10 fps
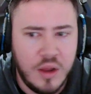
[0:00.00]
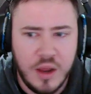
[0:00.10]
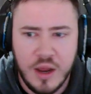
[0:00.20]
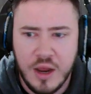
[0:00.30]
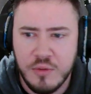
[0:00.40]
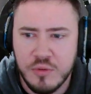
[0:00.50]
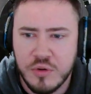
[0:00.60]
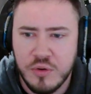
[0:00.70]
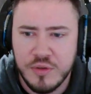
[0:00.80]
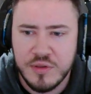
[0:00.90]
I will
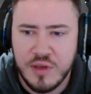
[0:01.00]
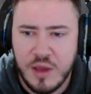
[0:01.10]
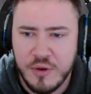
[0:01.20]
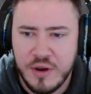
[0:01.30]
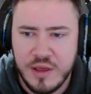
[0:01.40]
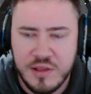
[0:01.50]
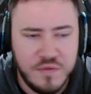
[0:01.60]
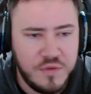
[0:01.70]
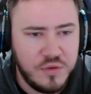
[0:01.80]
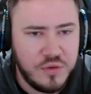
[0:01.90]
call this time on an
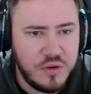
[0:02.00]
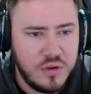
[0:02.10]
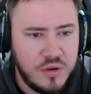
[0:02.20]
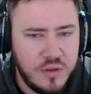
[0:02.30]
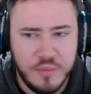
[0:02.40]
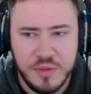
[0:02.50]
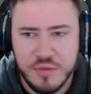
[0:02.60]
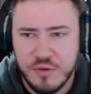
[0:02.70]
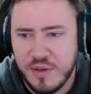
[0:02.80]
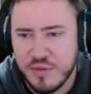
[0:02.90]
84. That'd be
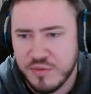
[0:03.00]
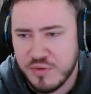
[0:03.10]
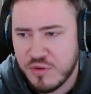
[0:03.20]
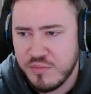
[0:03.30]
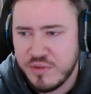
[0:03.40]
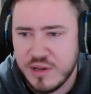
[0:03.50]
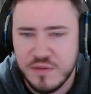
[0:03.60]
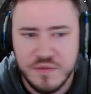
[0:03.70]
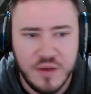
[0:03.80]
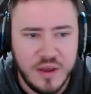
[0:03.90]
3-bet's also completely
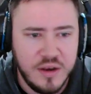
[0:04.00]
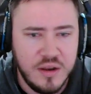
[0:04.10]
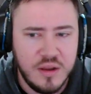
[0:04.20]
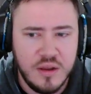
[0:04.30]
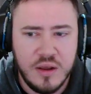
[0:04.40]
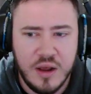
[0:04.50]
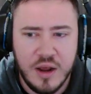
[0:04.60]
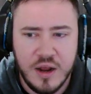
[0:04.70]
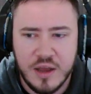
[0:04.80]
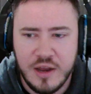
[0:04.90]
fine.
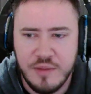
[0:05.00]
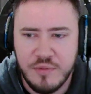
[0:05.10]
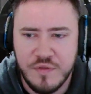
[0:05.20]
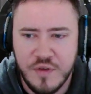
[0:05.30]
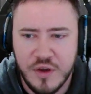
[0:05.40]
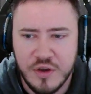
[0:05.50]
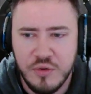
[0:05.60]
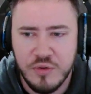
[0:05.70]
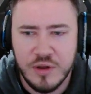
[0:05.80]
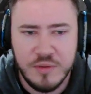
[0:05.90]
Kind of prefer
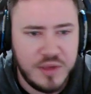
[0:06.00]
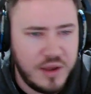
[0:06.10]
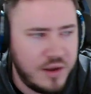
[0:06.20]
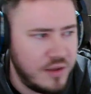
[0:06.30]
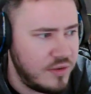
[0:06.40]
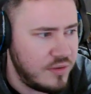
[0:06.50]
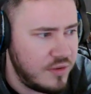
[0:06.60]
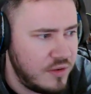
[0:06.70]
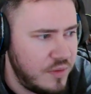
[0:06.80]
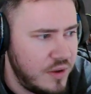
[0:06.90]
calling with 10-9
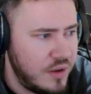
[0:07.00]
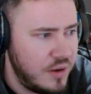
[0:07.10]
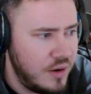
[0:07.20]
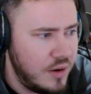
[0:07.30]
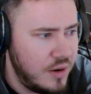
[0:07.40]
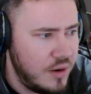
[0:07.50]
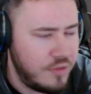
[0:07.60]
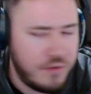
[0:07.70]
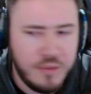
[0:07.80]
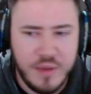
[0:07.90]
suited, but
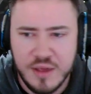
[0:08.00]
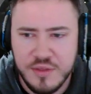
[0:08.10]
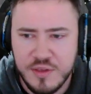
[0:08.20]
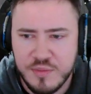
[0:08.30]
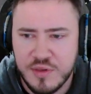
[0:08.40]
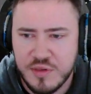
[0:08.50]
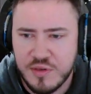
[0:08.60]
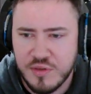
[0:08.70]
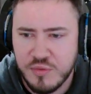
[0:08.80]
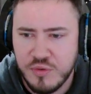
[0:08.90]
3-betting in these
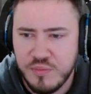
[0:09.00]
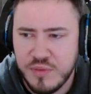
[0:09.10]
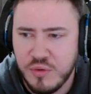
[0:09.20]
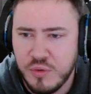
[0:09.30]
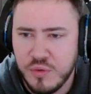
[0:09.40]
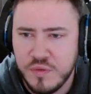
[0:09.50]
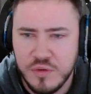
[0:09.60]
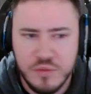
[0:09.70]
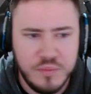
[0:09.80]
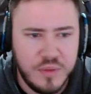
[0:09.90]
positions wouldn't be
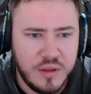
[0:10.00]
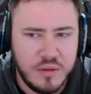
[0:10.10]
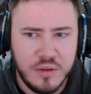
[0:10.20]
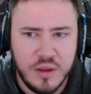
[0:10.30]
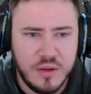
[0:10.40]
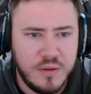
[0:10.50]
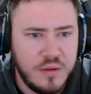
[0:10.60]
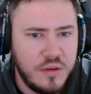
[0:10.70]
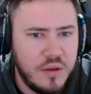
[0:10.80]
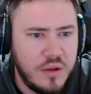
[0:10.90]
awful, but
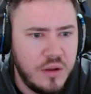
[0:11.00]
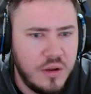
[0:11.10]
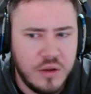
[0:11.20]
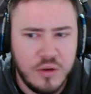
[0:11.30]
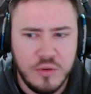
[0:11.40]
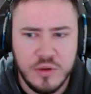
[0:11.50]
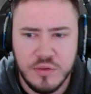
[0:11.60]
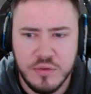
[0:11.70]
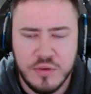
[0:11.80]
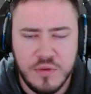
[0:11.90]
calling's
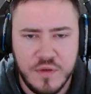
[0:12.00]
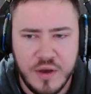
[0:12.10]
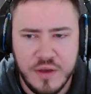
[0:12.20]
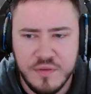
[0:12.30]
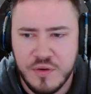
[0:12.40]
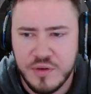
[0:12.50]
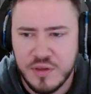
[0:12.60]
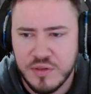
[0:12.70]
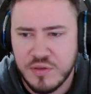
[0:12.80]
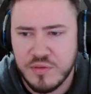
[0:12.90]
also fine.
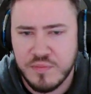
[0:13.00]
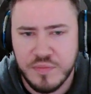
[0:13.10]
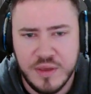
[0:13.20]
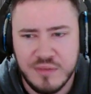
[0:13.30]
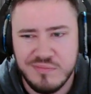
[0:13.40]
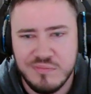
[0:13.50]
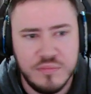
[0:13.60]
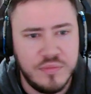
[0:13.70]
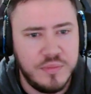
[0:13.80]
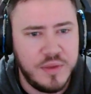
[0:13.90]
Folding's like a
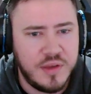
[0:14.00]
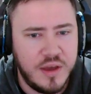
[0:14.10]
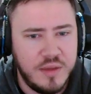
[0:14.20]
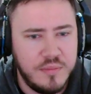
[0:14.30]
bit tight.